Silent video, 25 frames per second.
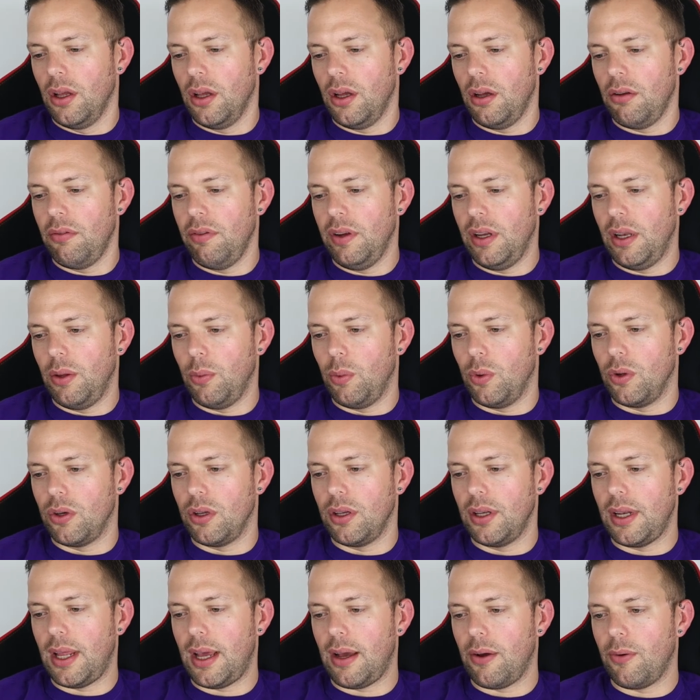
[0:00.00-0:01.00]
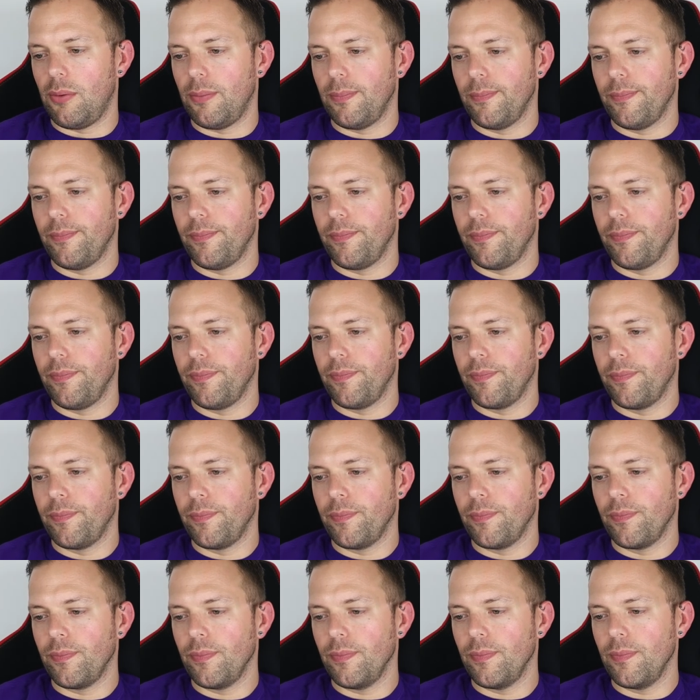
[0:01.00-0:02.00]
I really would. Now,
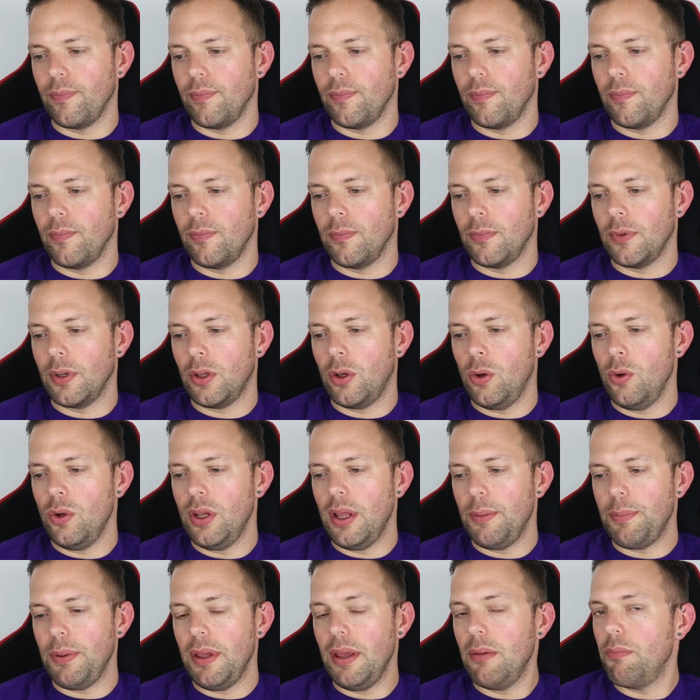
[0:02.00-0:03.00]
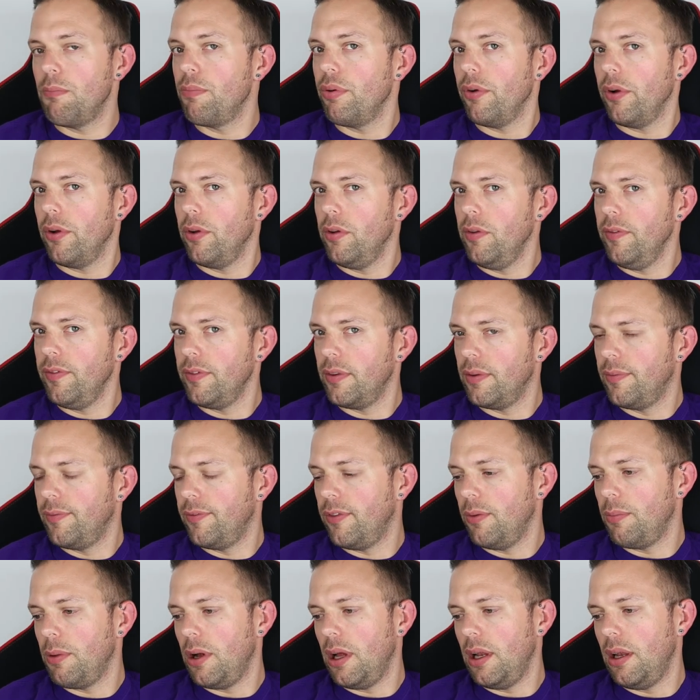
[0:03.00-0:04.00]
could it be improved
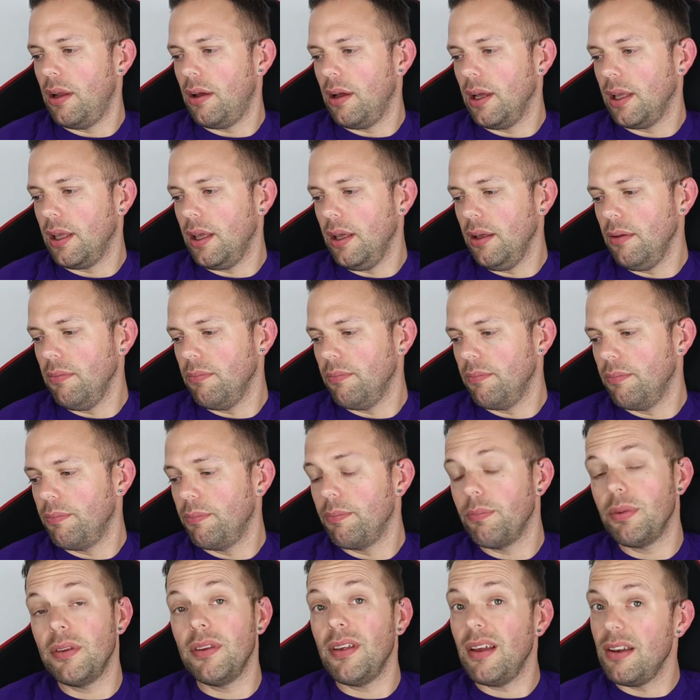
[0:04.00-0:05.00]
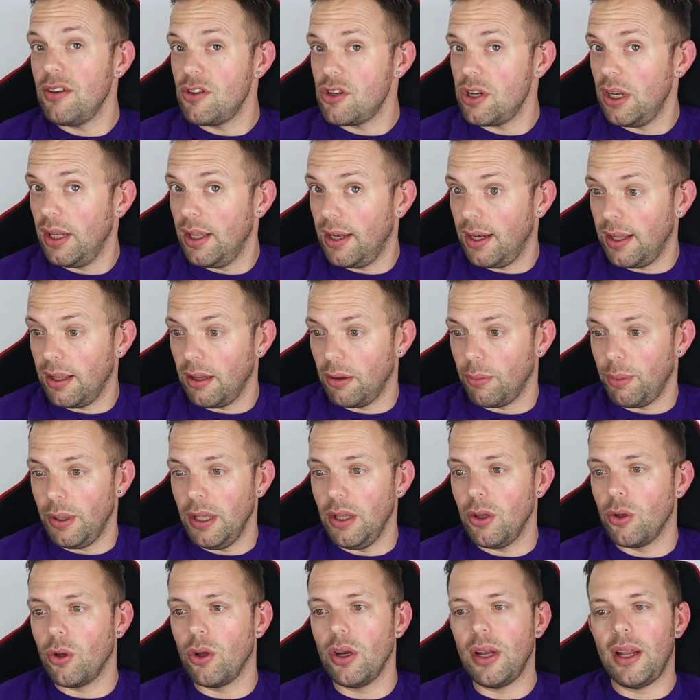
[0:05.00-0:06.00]
for my liking? potentially a little
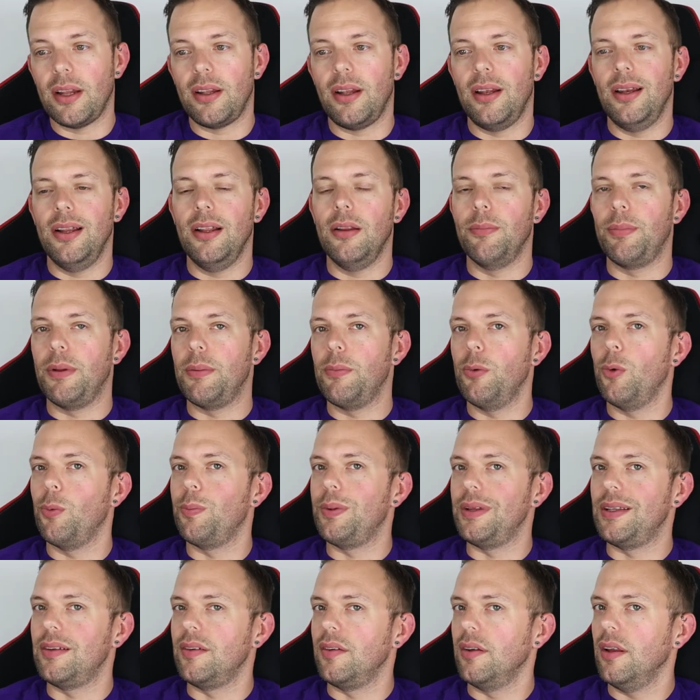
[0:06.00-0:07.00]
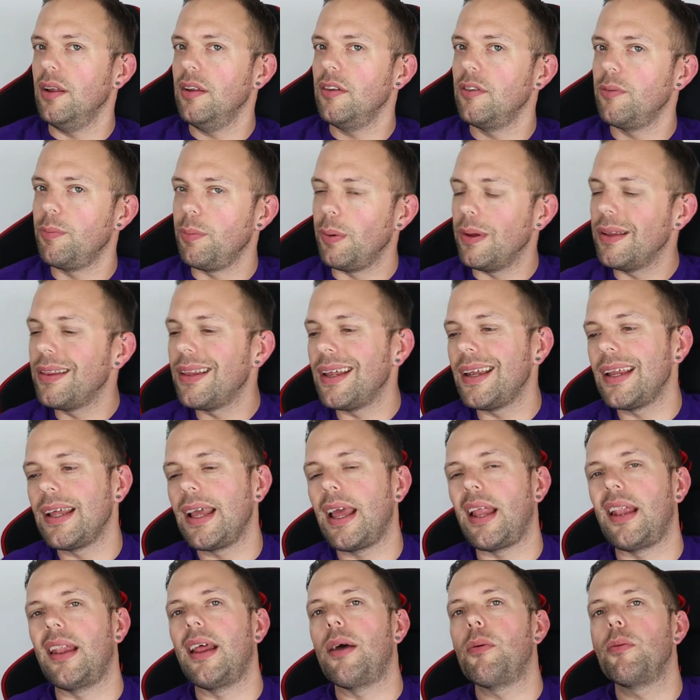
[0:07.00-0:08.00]
bit. You could add a little bit more bitterness, but then
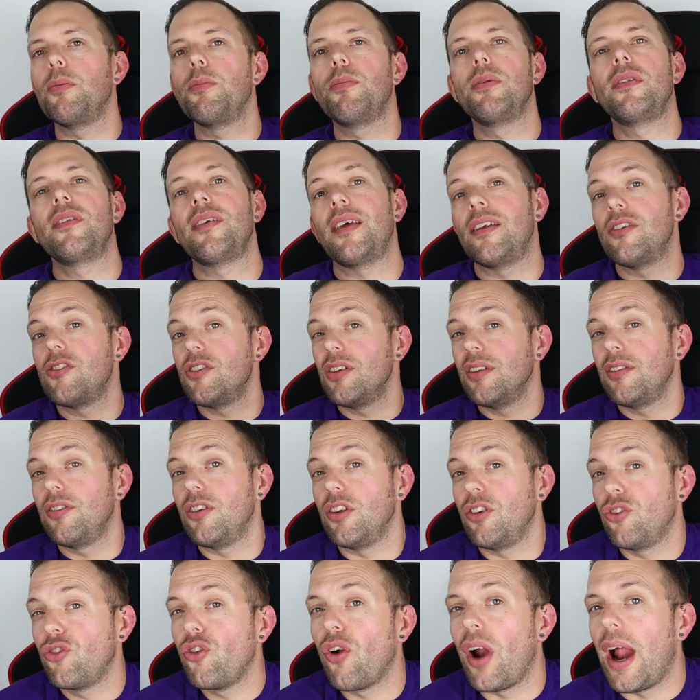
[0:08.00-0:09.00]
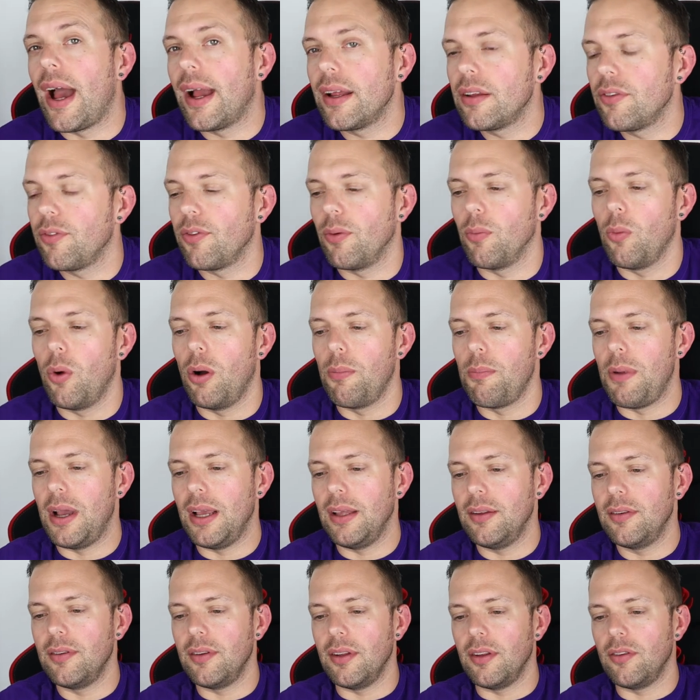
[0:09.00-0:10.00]
again, that would potentially detract from what
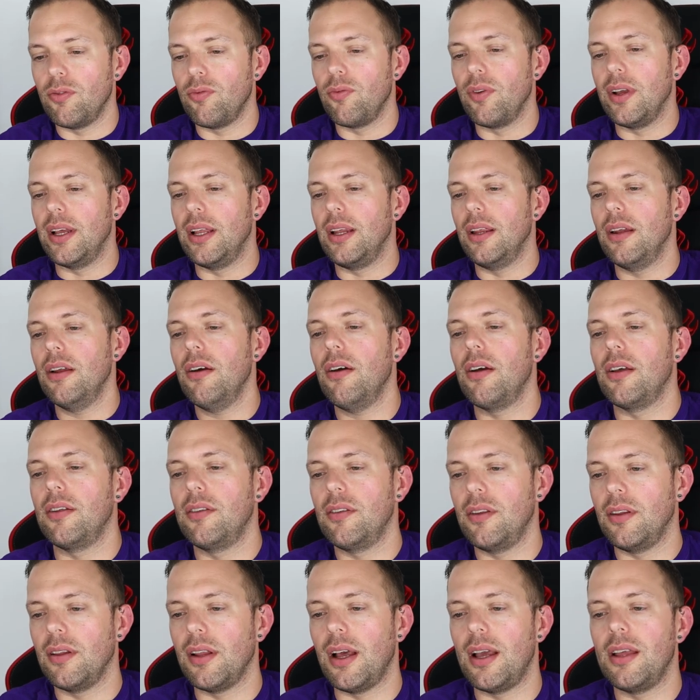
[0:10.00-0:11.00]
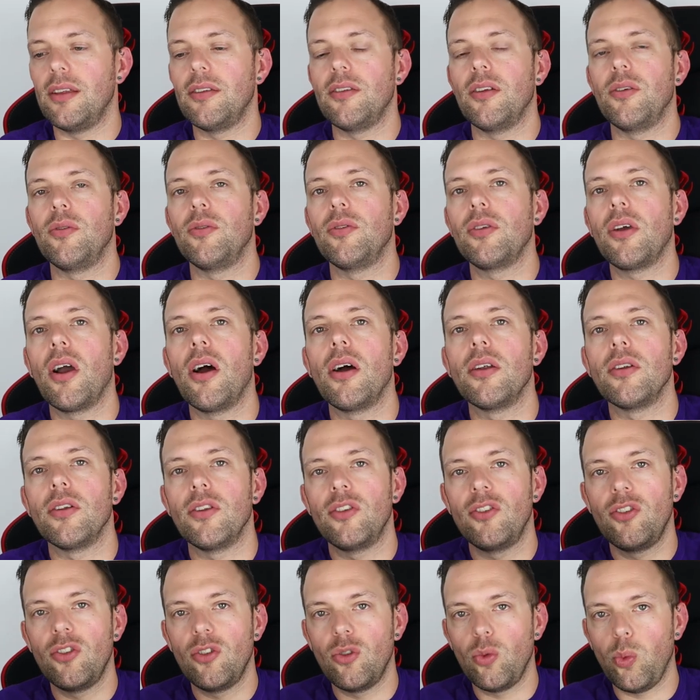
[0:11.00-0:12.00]
makes this really nice, and that is those kind of
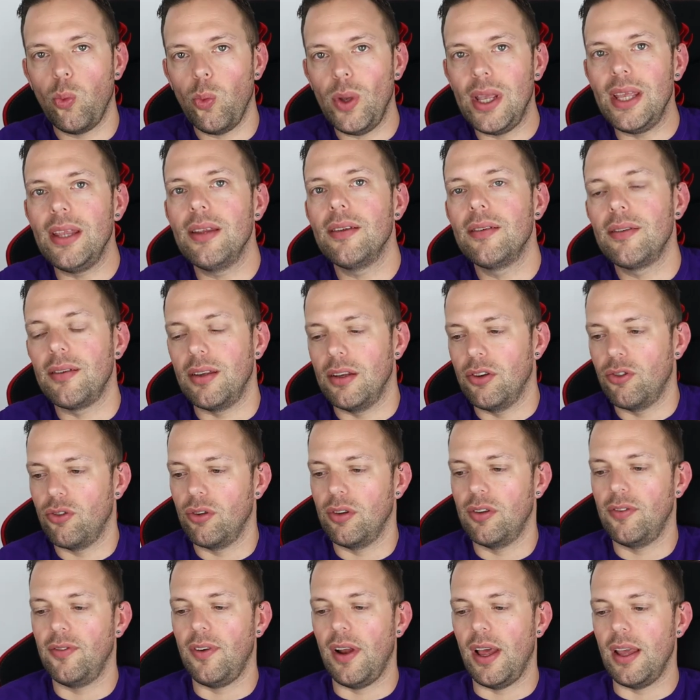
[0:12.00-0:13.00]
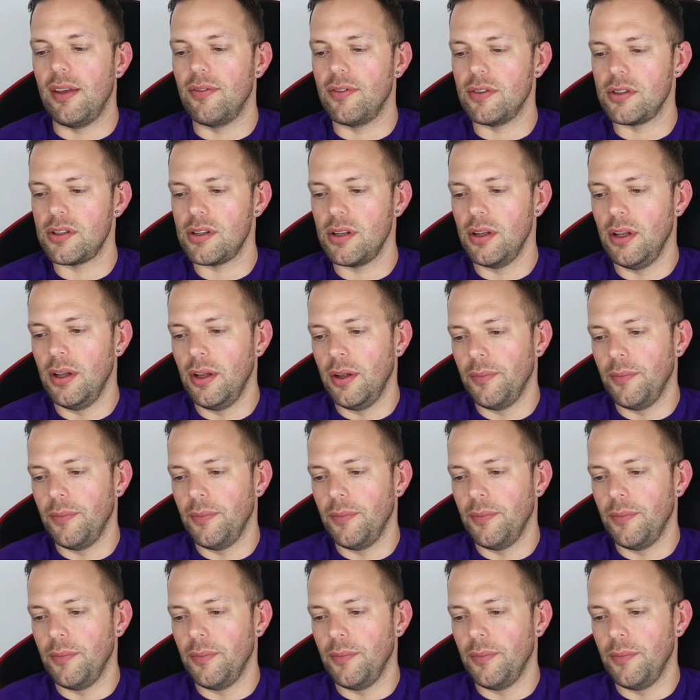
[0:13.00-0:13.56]
sweet citrus flavours.